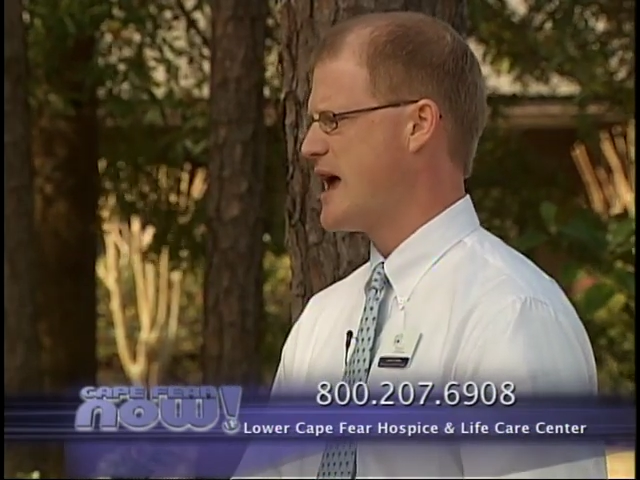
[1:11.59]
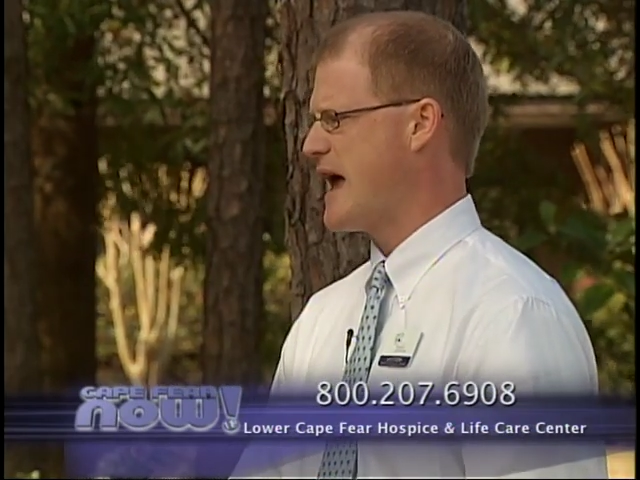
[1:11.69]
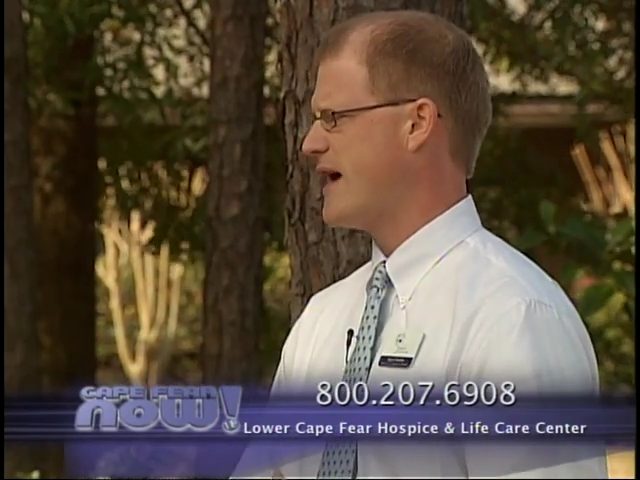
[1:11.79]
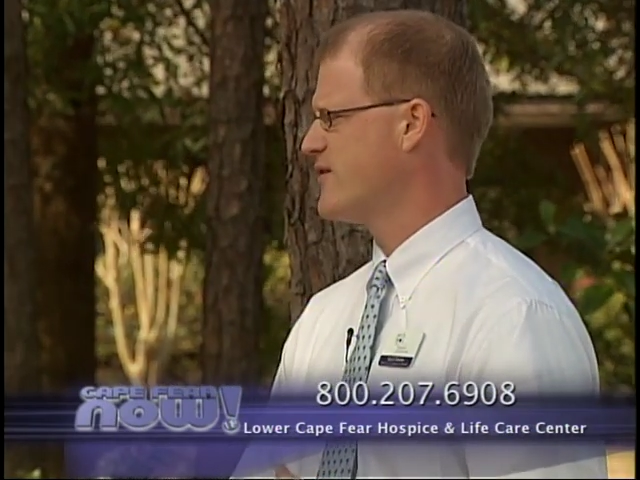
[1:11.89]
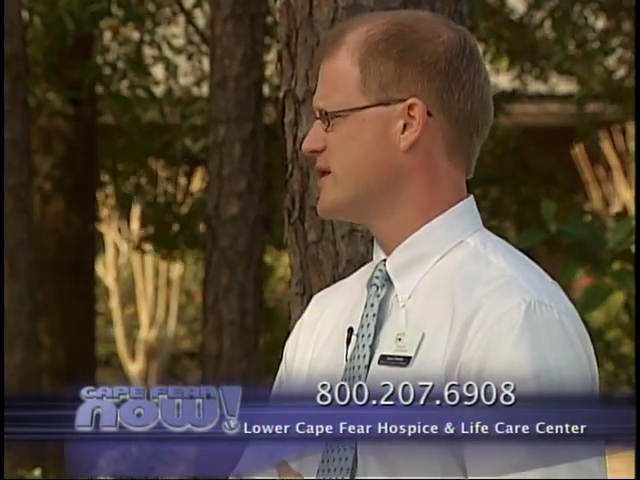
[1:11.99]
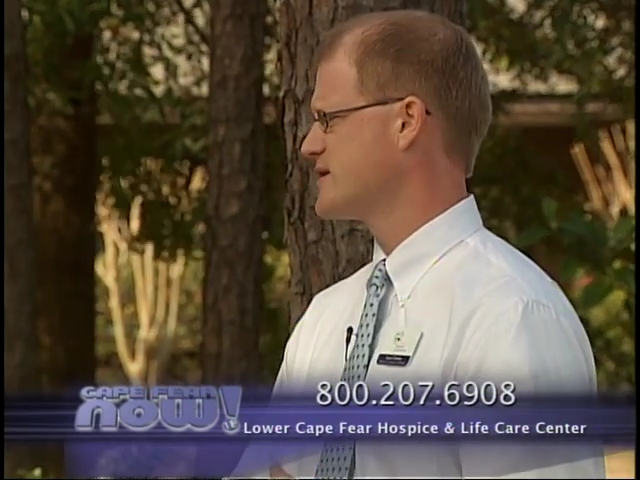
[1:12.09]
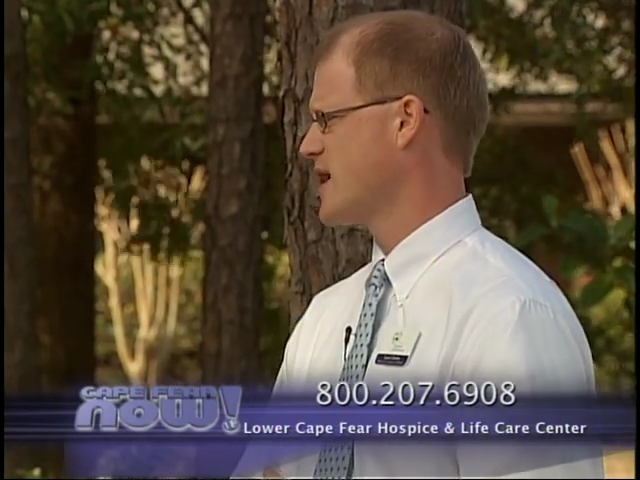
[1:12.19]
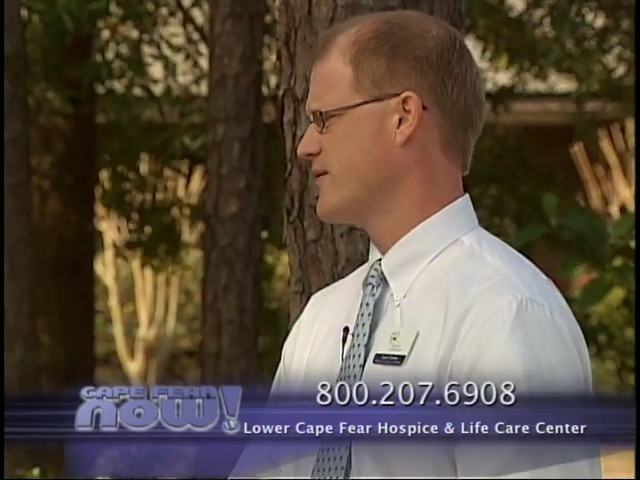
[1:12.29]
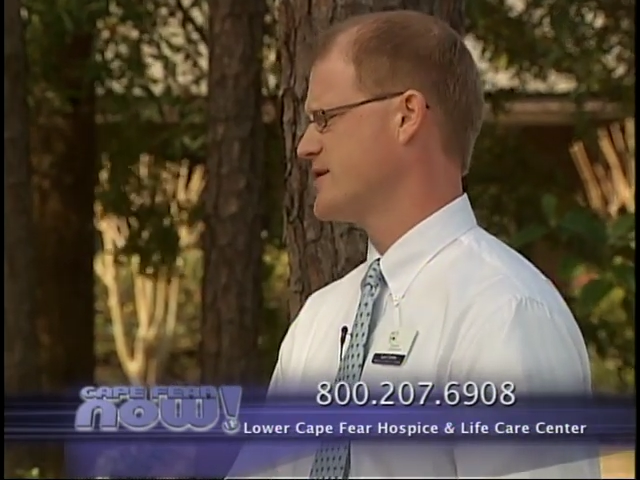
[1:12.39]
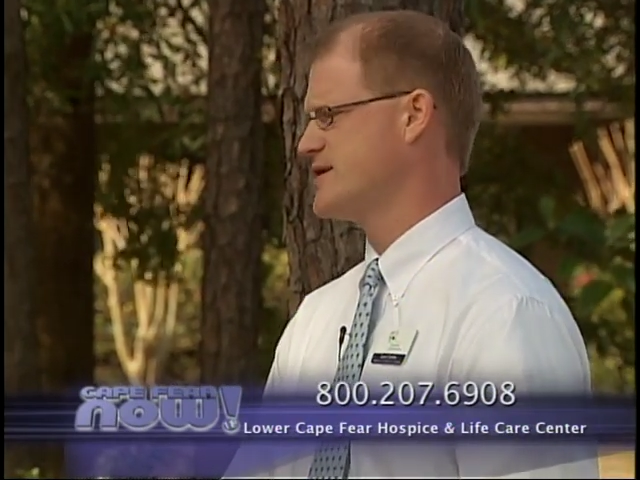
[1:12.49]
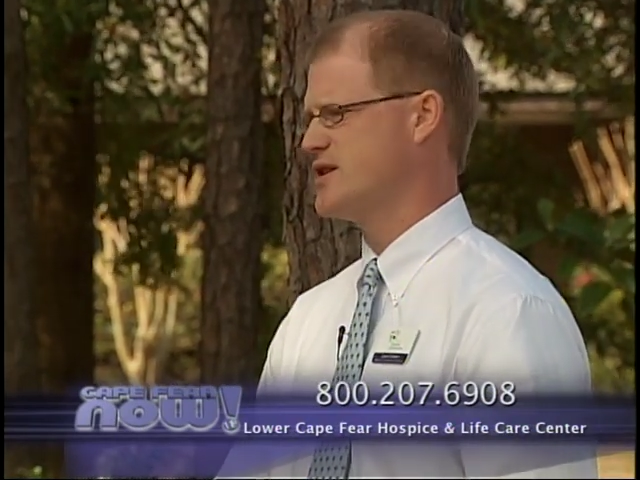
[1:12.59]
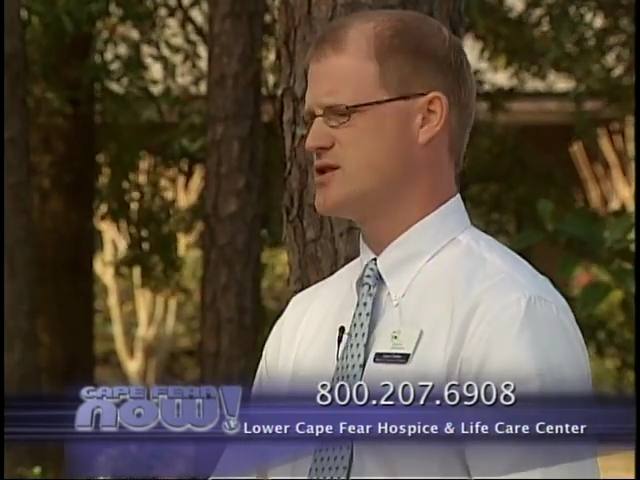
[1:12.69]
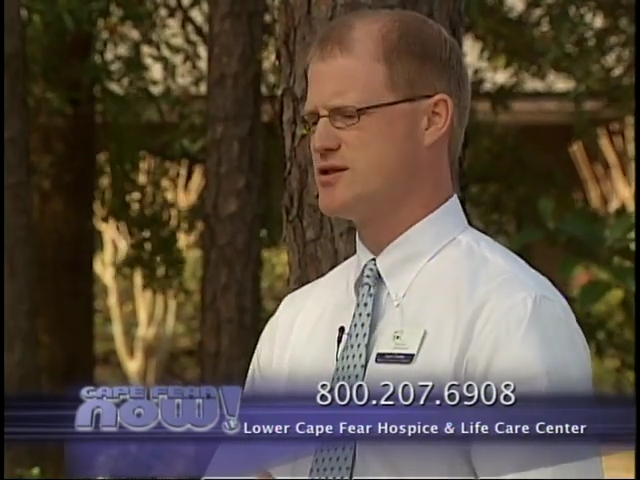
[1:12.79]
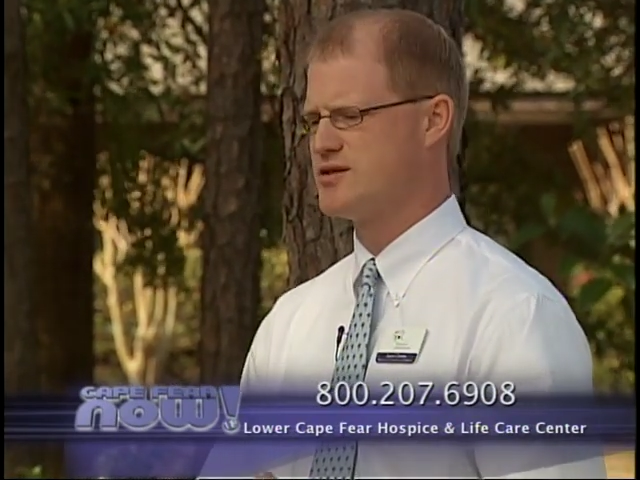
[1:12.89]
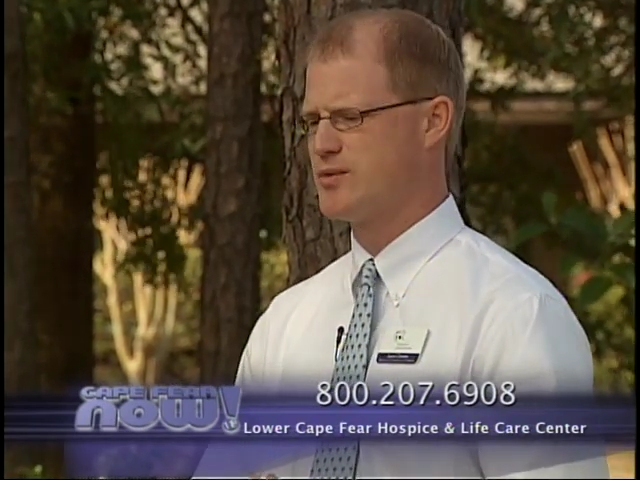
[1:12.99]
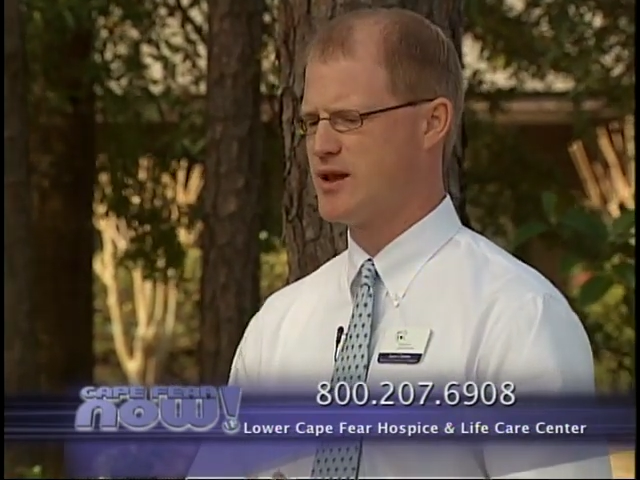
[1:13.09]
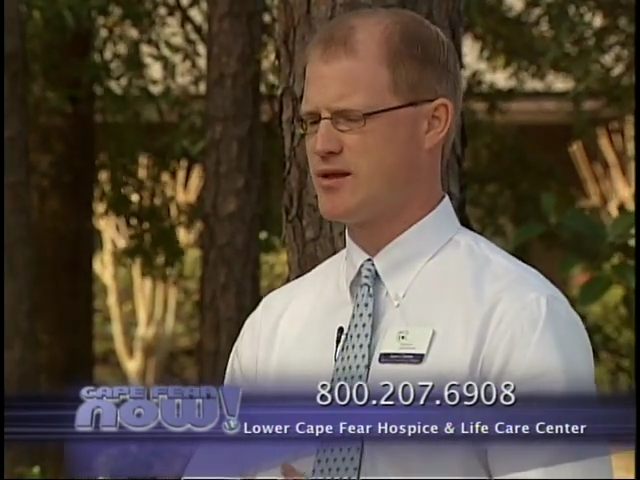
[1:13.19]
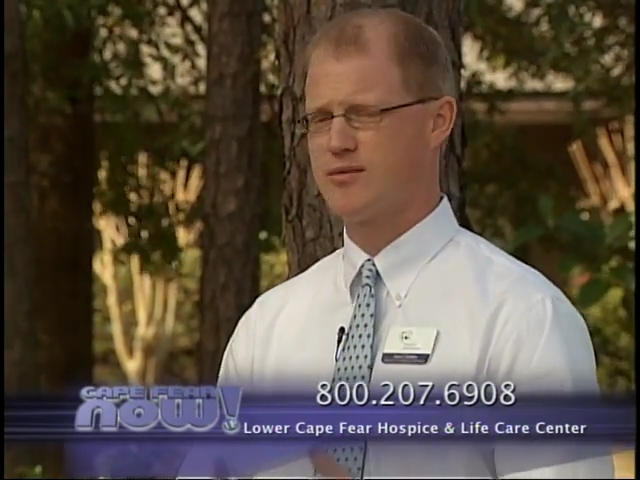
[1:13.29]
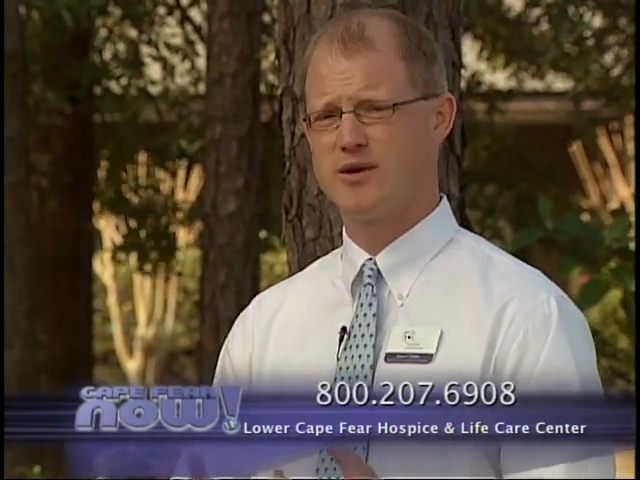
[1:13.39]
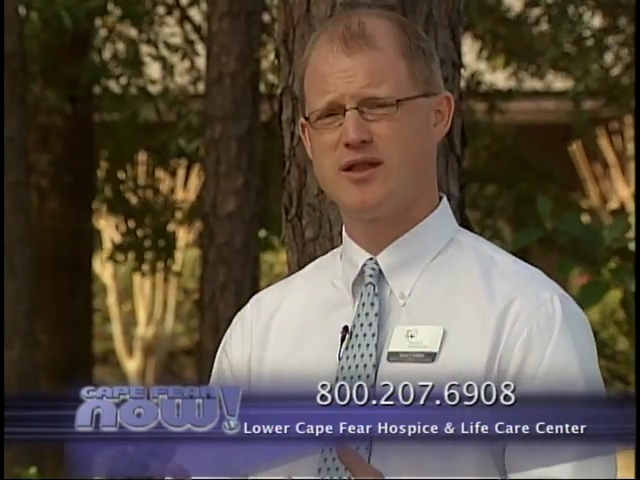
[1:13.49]
have these conversations
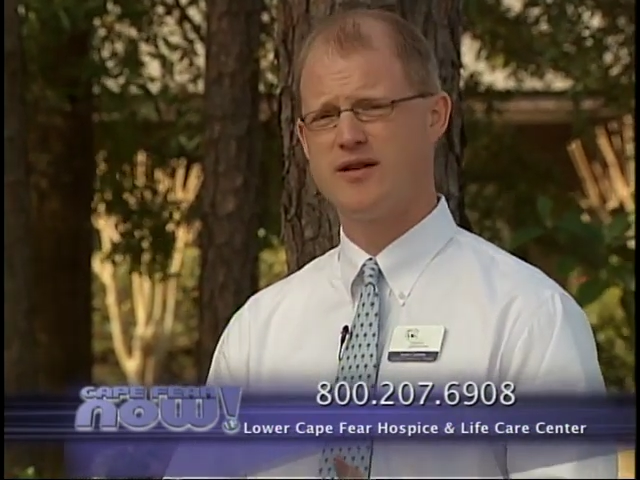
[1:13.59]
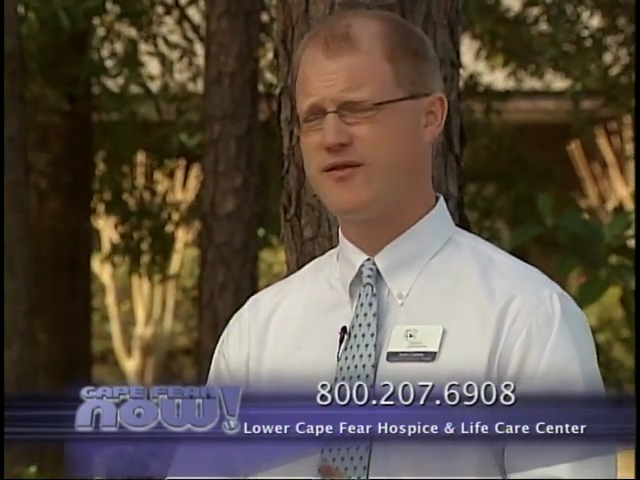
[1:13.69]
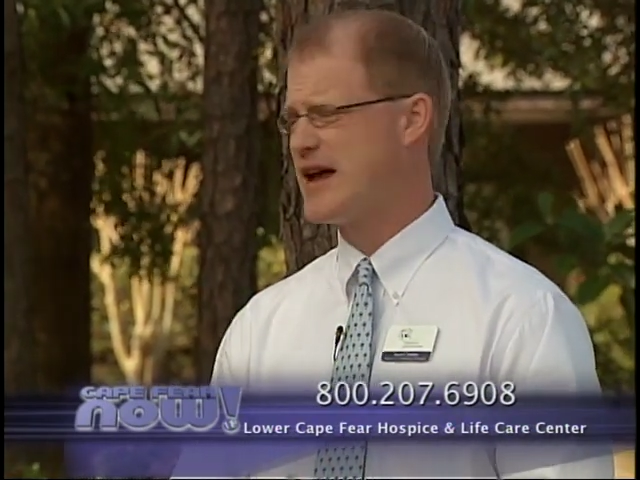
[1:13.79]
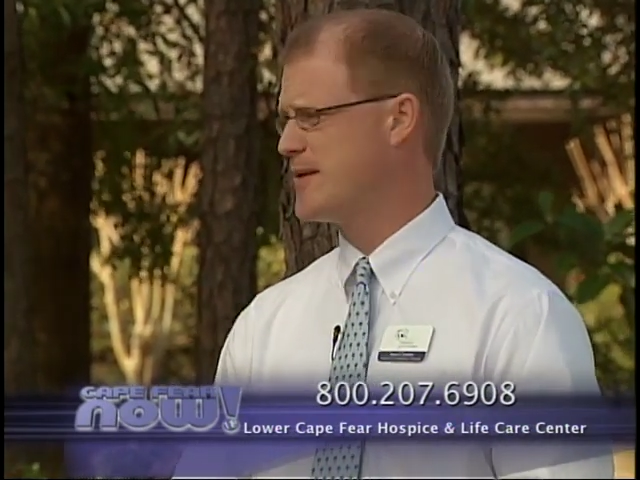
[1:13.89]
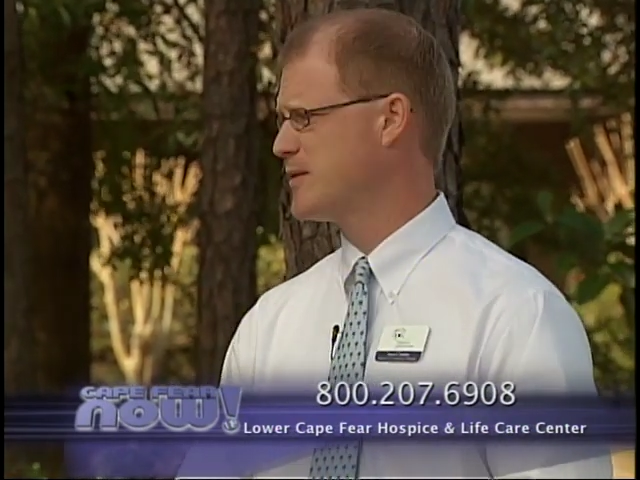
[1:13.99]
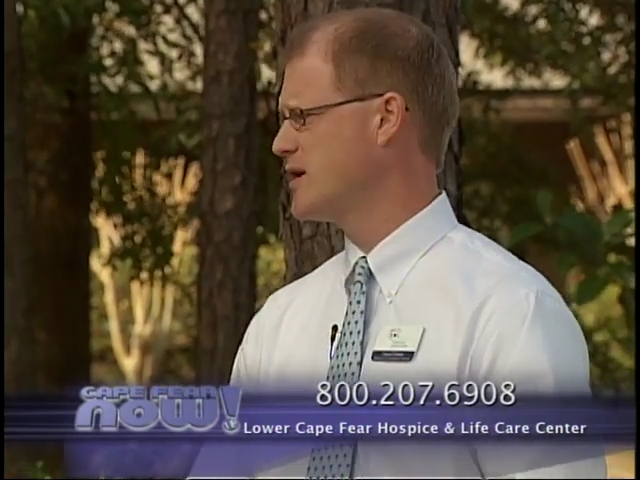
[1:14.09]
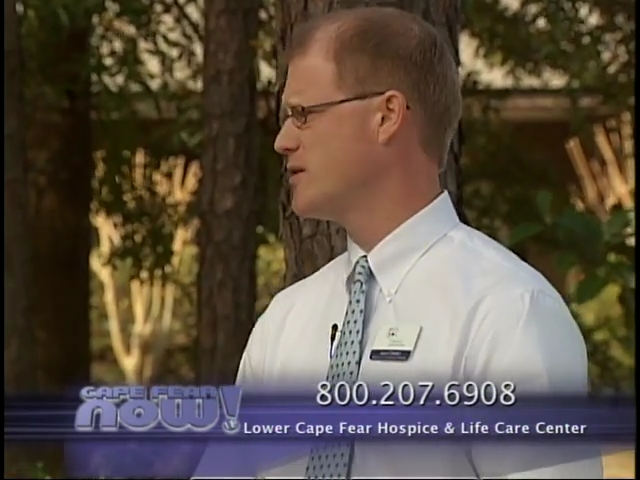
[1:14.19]
with their family,